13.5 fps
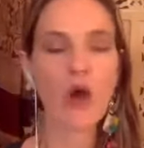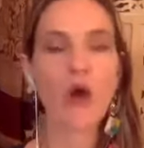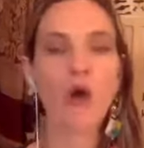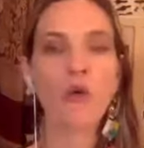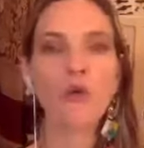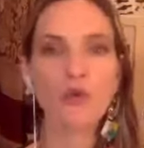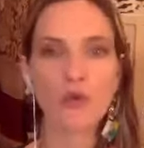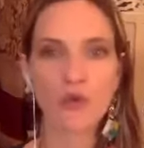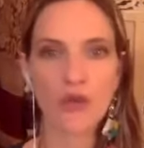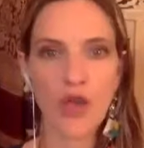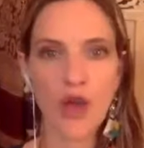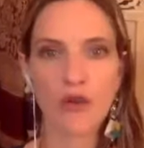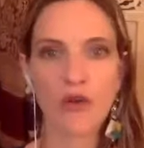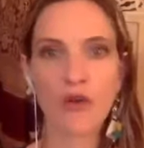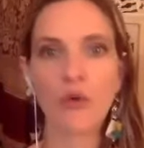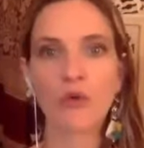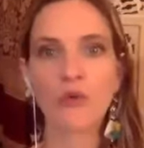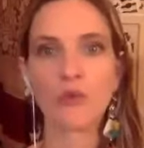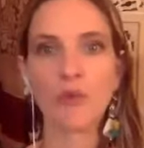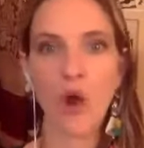own our
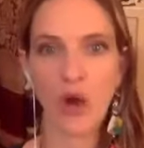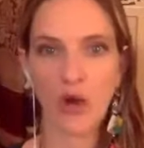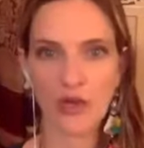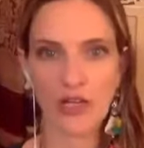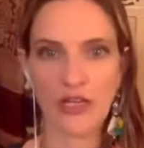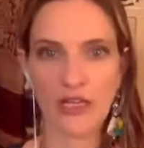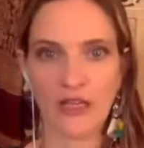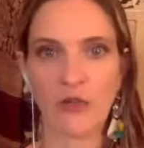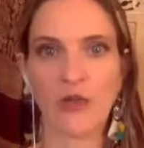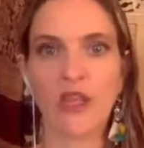own part in it.